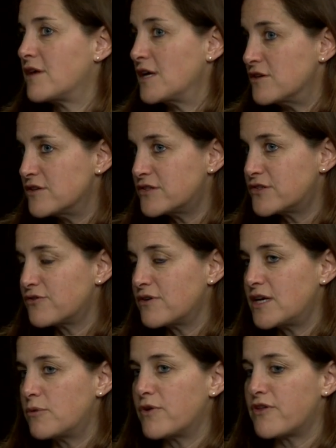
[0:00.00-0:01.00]

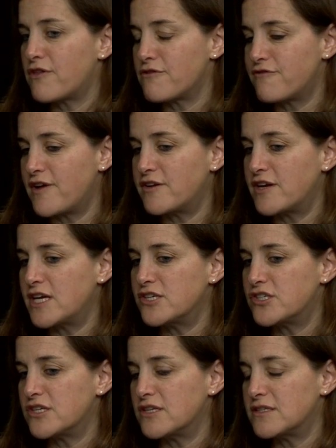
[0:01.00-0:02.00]
industry, with other
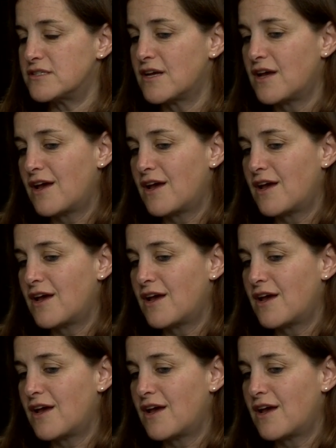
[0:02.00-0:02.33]
foundations.